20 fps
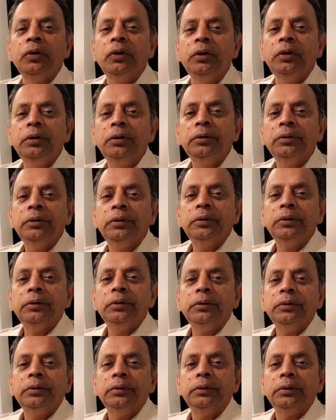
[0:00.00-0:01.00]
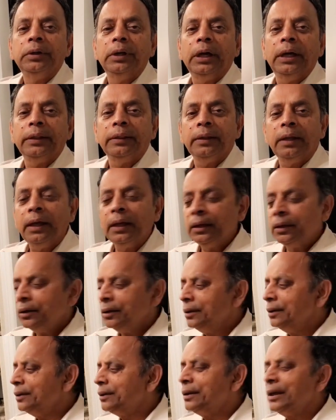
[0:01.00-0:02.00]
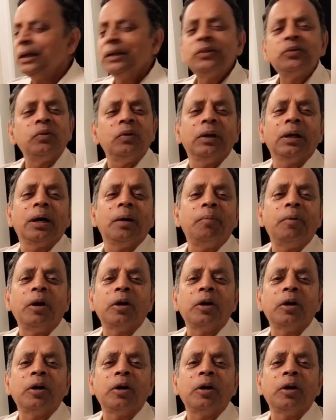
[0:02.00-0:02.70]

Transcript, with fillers: good, and then things will come